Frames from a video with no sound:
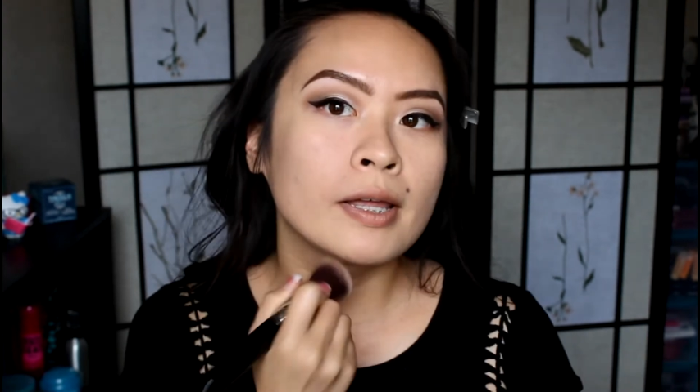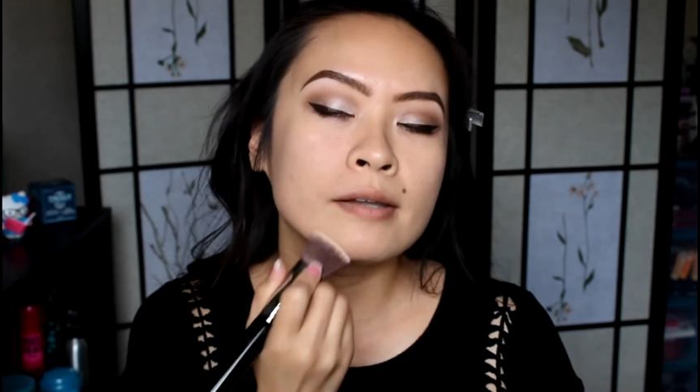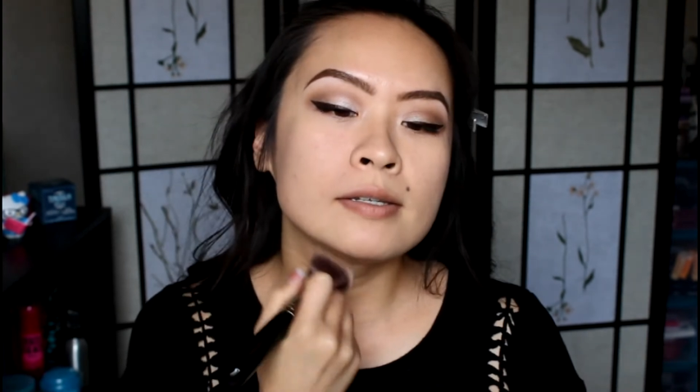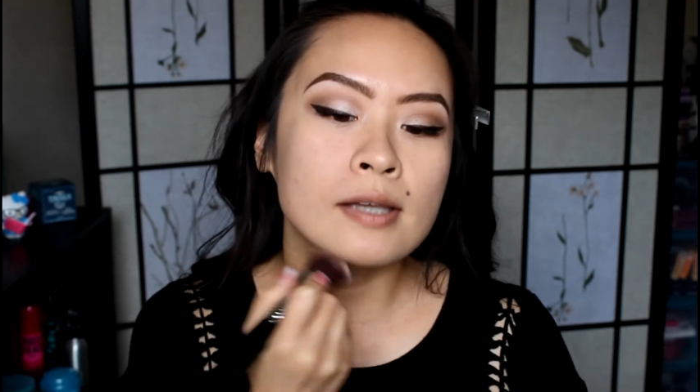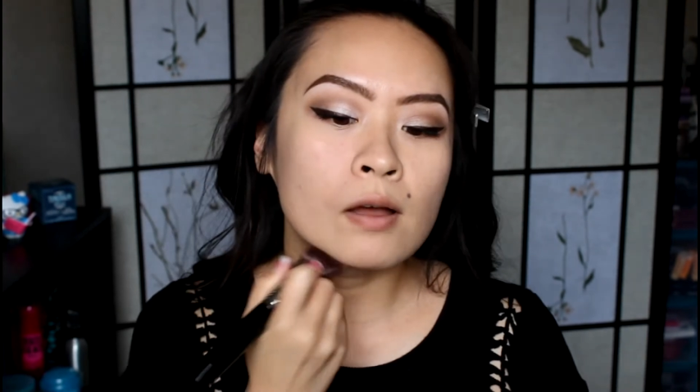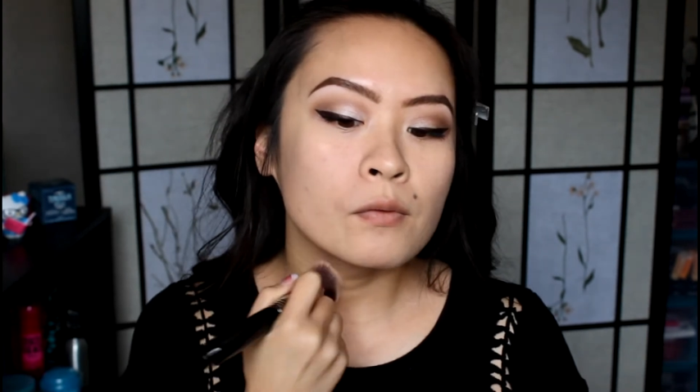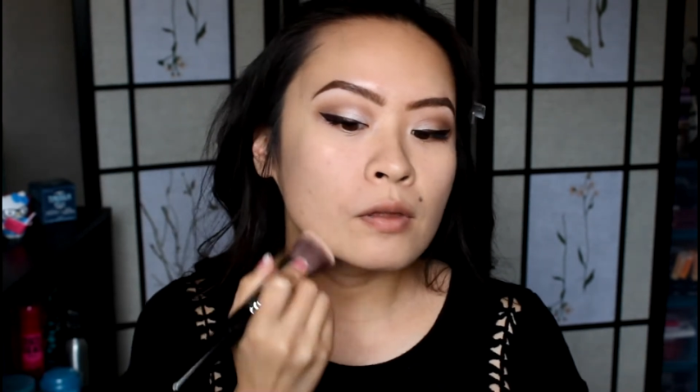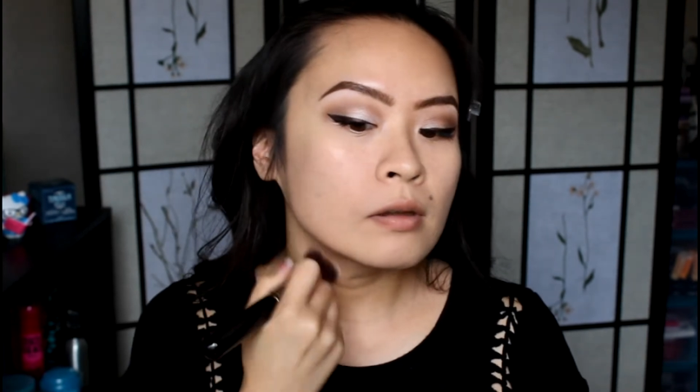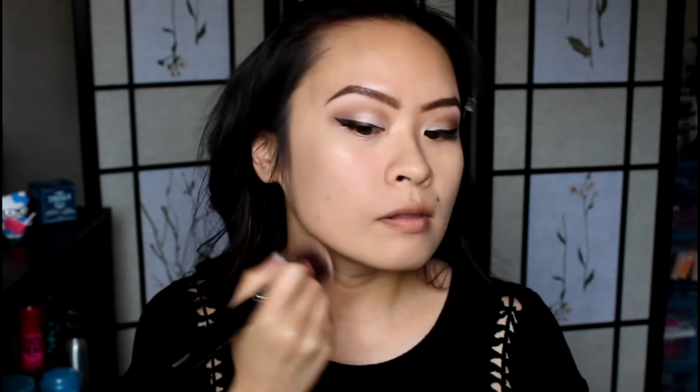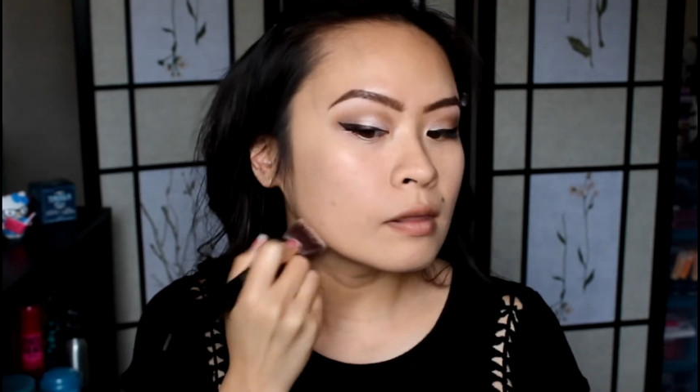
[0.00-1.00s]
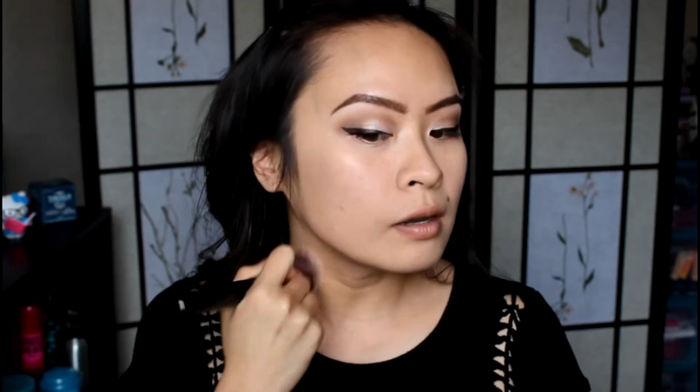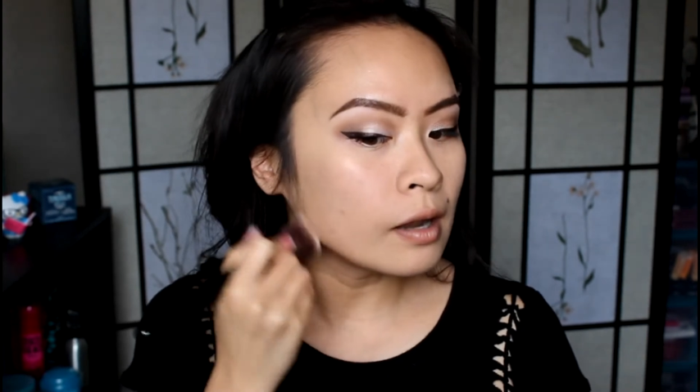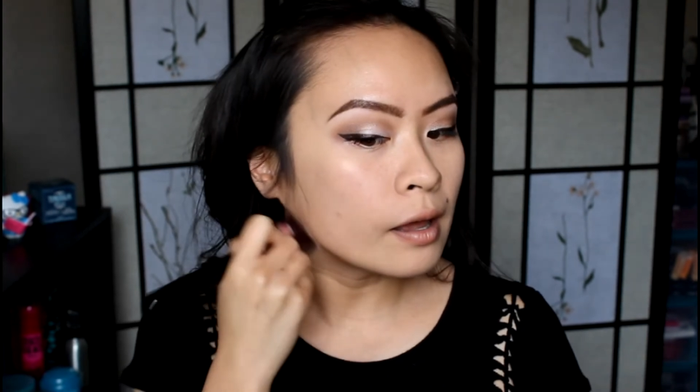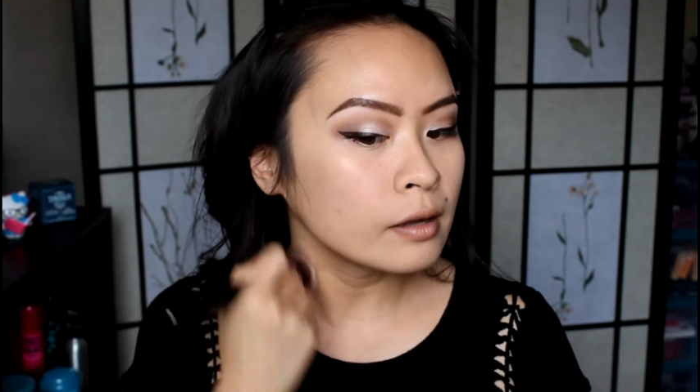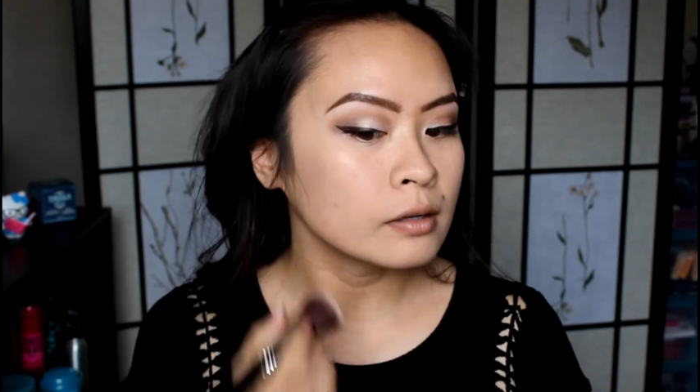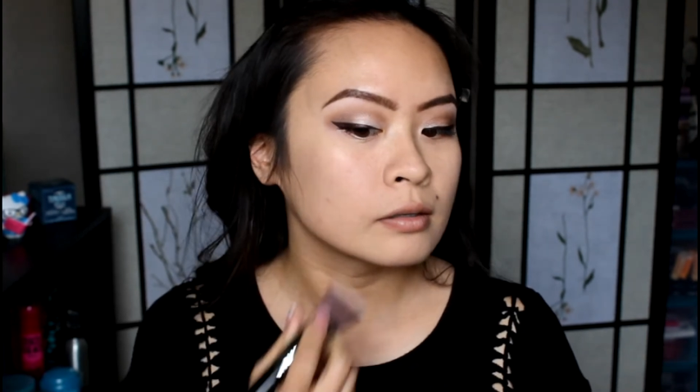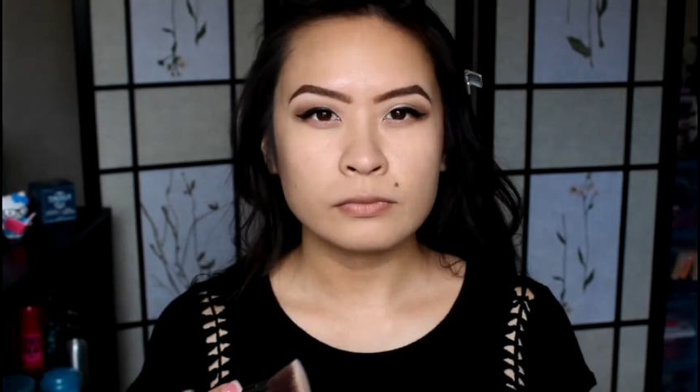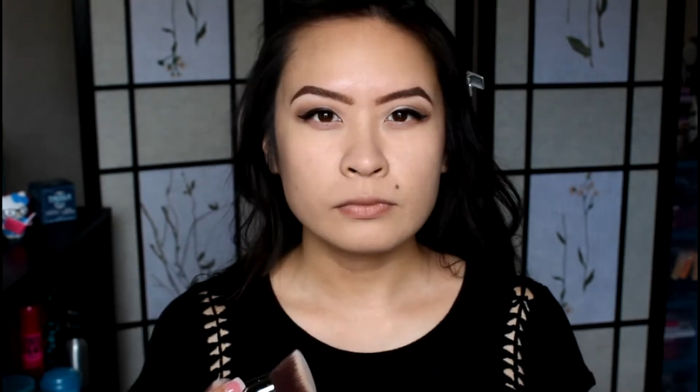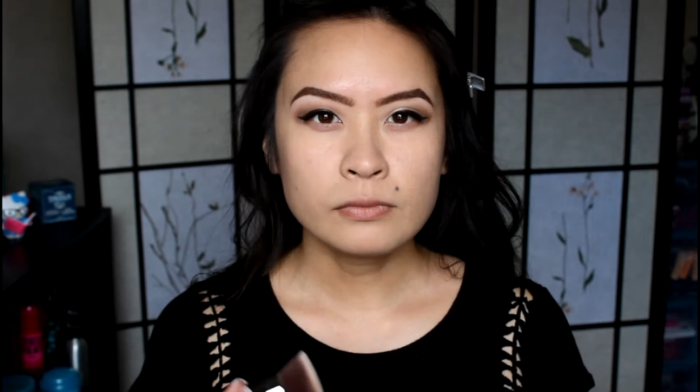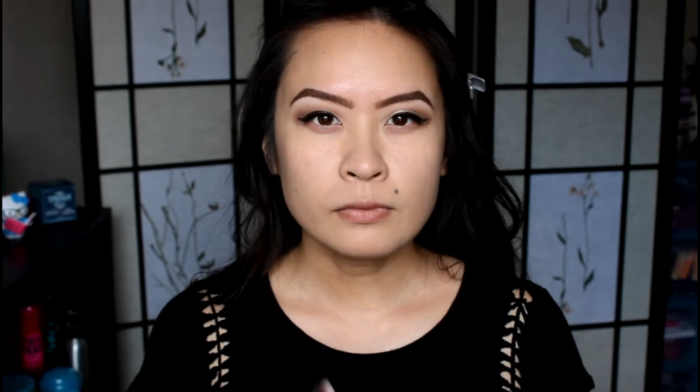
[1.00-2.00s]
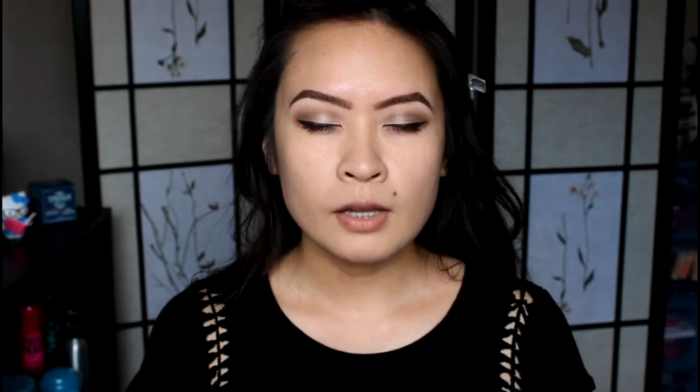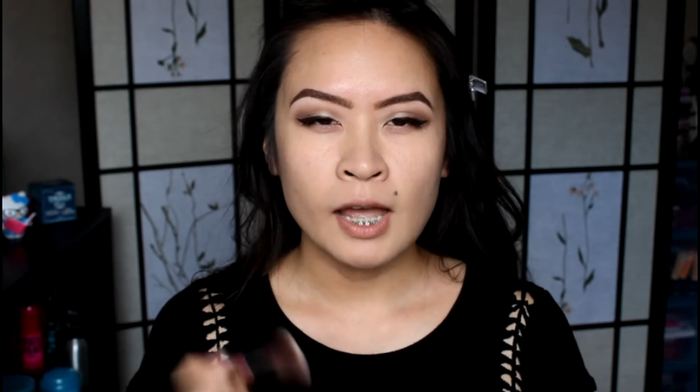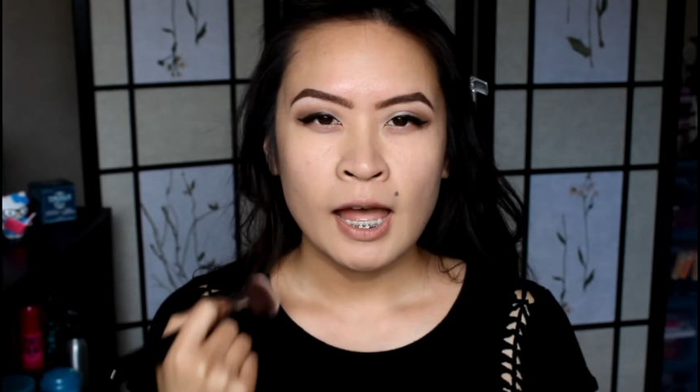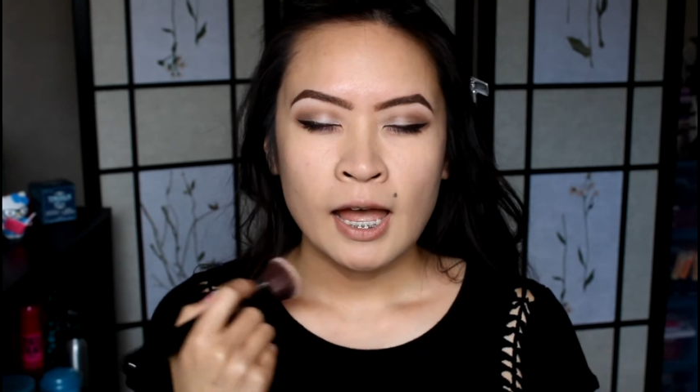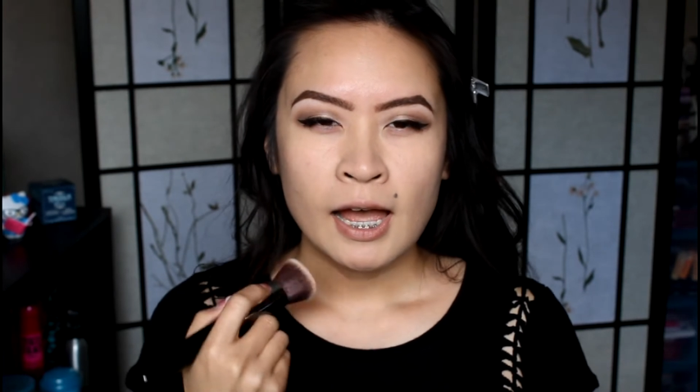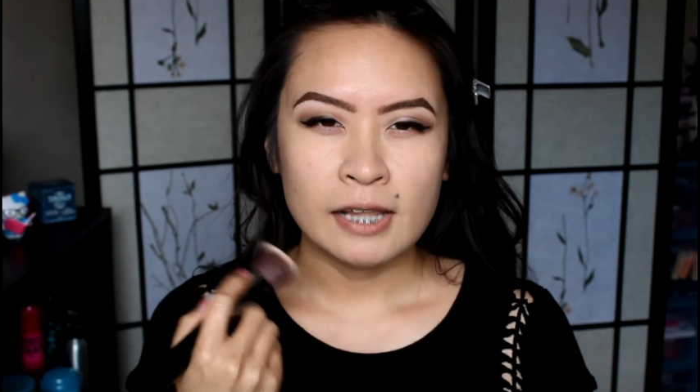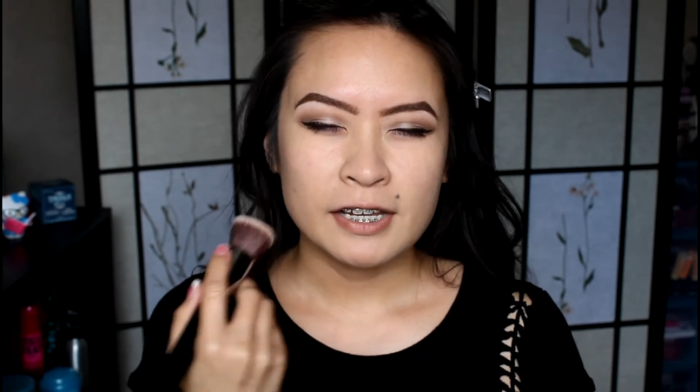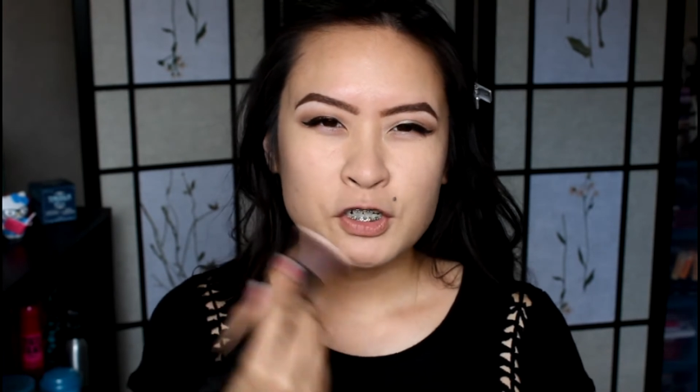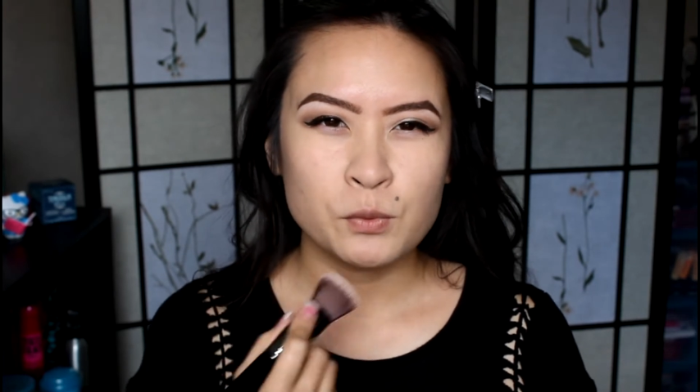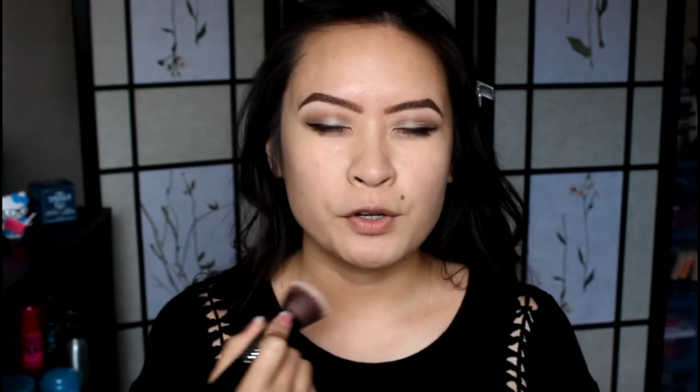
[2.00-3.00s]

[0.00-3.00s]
Blend down the neck. I like